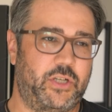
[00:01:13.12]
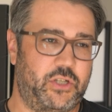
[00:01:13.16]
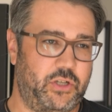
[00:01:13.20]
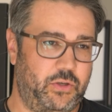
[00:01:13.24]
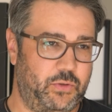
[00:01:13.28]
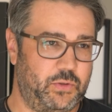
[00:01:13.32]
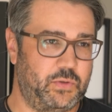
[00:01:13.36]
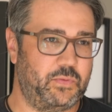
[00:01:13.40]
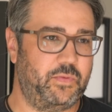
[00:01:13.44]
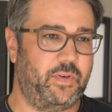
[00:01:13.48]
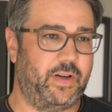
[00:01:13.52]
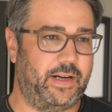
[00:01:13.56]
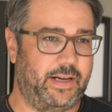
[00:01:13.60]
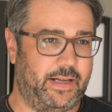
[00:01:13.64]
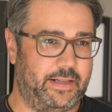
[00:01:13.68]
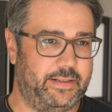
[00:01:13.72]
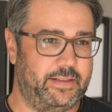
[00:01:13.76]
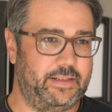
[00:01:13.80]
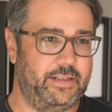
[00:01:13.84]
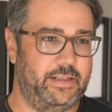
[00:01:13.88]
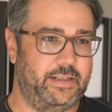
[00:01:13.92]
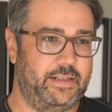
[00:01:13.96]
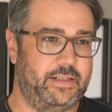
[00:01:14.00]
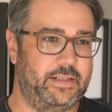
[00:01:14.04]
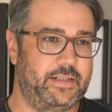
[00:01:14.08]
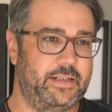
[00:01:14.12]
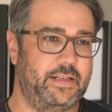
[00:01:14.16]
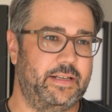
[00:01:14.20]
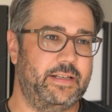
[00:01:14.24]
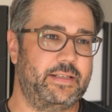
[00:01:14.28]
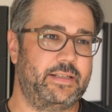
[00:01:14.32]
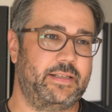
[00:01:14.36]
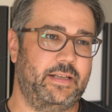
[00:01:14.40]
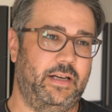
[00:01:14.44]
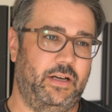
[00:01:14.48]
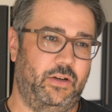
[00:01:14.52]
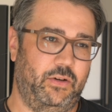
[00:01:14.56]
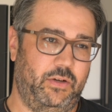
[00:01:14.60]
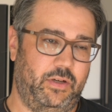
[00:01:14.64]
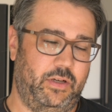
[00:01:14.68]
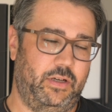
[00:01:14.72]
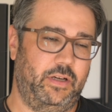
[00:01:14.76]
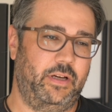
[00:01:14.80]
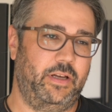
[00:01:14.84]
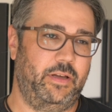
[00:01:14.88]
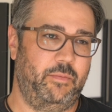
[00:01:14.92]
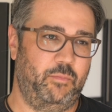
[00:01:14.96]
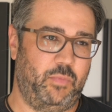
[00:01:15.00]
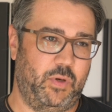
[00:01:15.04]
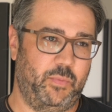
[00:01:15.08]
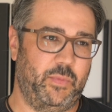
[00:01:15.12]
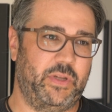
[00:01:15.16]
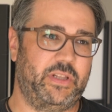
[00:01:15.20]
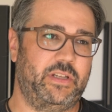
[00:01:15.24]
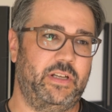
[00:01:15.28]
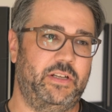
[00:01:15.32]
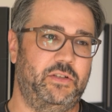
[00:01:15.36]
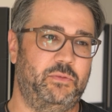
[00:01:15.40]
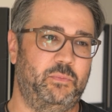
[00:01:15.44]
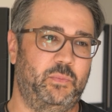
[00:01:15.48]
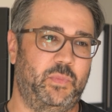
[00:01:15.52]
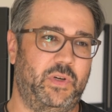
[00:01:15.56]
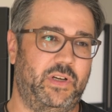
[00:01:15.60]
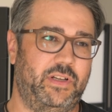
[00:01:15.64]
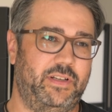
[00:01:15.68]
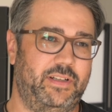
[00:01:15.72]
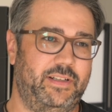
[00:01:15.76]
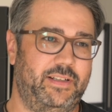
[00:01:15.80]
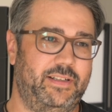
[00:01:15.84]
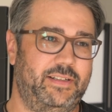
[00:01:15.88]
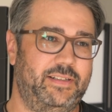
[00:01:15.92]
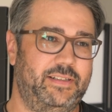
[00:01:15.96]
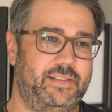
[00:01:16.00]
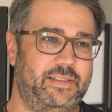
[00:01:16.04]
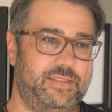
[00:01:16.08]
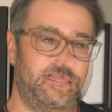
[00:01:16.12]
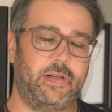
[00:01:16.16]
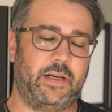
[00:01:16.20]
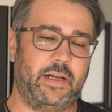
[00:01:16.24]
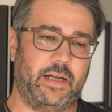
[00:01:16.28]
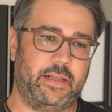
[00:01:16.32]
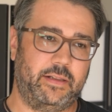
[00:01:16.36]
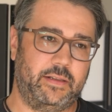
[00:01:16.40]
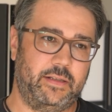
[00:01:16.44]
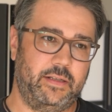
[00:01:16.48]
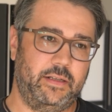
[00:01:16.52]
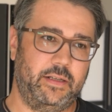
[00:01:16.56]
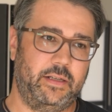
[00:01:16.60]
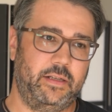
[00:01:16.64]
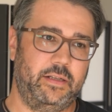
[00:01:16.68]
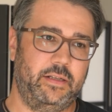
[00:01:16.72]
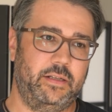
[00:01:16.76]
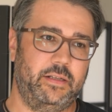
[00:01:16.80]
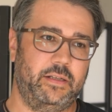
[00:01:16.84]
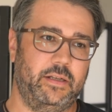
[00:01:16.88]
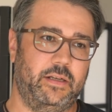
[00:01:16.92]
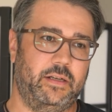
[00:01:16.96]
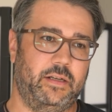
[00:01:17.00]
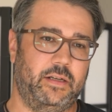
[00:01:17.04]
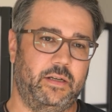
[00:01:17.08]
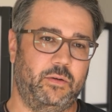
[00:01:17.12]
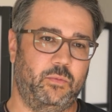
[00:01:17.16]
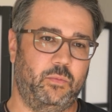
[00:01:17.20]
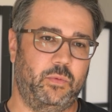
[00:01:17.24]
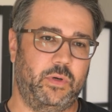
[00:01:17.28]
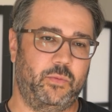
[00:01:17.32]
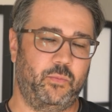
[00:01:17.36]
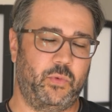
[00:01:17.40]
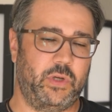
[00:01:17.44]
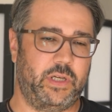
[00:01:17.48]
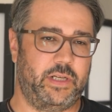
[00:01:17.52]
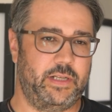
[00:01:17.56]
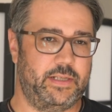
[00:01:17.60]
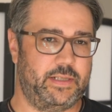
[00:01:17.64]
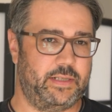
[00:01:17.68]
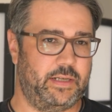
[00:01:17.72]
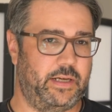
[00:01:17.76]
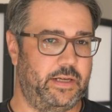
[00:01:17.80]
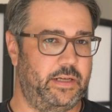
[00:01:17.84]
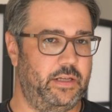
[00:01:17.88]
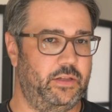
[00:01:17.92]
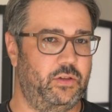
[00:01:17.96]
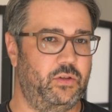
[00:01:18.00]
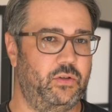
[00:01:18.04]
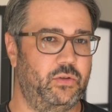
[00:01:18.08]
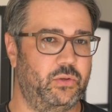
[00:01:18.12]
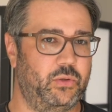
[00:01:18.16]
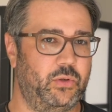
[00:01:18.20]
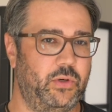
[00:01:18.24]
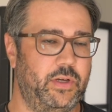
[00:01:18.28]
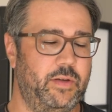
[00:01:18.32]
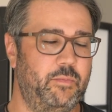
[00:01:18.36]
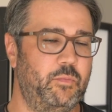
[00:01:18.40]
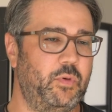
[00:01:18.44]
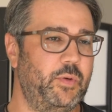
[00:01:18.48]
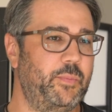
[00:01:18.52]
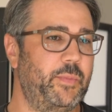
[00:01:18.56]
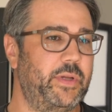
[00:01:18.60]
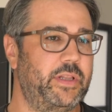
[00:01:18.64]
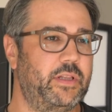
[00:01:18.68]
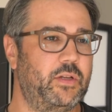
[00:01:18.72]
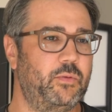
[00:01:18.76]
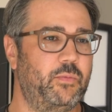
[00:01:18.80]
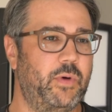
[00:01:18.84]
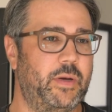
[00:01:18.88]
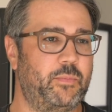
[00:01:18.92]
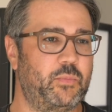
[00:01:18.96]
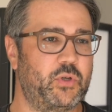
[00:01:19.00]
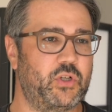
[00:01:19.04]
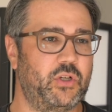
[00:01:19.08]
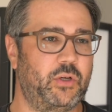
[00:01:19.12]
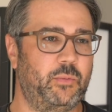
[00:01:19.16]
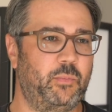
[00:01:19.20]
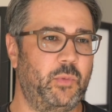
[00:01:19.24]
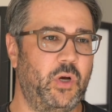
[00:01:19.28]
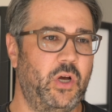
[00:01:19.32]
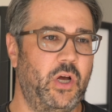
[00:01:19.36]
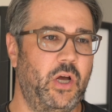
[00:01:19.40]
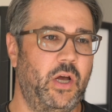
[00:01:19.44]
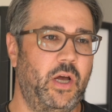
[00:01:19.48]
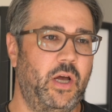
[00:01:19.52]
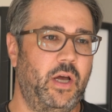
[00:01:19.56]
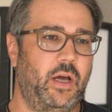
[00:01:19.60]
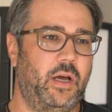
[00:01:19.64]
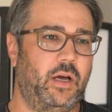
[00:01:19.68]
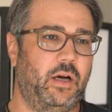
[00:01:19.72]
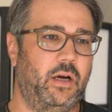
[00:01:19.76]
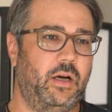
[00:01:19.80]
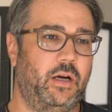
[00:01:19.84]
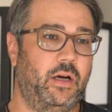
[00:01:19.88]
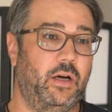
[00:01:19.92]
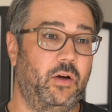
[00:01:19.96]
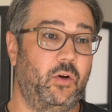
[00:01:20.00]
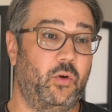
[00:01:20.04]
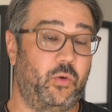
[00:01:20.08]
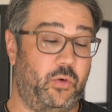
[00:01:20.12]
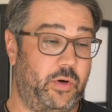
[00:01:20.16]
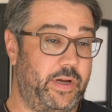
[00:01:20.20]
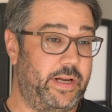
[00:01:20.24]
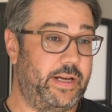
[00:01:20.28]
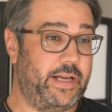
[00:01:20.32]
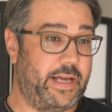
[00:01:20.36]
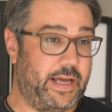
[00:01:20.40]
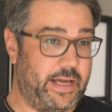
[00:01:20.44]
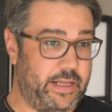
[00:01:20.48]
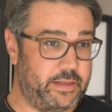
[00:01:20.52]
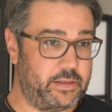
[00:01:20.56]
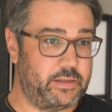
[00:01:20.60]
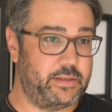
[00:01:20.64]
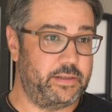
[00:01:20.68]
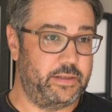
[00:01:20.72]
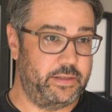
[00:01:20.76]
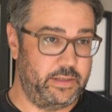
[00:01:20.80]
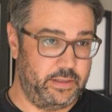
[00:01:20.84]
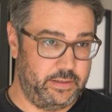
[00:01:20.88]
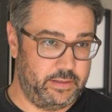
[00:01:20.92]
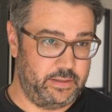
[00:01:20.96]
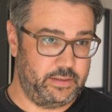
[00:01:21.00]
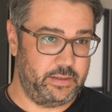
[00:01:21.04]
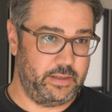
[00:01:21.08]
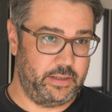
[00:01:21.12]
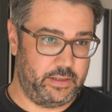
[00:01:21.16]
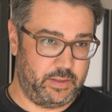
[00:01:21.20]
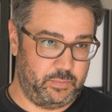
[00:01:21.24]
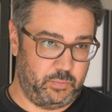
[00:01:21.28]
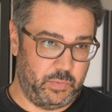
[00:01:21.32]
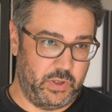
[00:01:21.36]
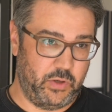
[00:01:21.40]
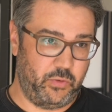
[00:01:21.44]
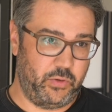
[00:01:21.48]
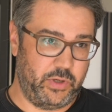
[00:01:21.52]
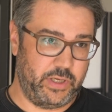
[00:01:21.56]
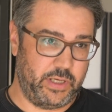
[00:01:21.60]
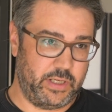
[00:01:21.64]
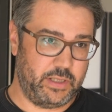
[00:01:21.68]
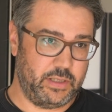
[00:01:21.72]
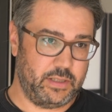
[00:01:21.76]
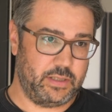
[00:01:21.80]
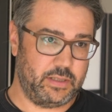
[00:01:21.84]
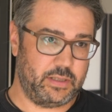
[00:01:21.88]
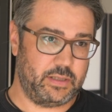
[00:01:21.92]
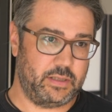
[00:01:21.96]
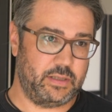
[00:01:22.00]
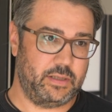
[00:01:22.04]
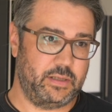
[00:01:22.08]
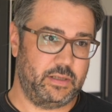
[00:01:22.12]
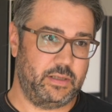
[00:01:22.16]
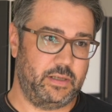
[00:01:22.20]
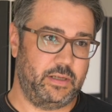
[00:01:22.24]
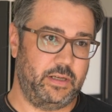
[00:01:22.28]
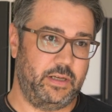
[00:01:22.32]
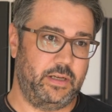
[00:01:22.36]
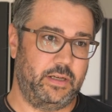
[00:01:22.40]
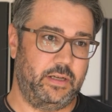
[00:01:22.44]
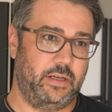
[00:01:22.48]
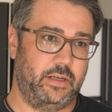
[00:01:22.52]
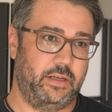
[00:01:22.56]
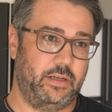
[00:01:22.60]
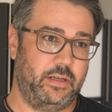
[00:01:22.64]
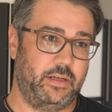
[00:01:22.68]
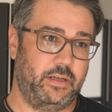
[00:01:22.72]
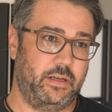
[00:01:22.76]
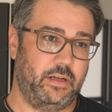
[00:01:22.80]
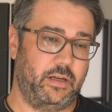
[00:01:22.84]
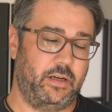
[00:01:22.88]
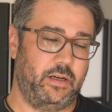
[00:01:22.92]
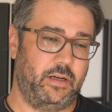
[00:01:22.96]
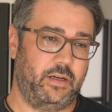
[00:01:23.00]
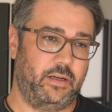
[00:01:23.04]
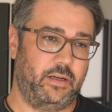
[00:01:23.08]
chose Valantic as our implementation partner. Valantic, when we decided to implement the webshop, already had this experience in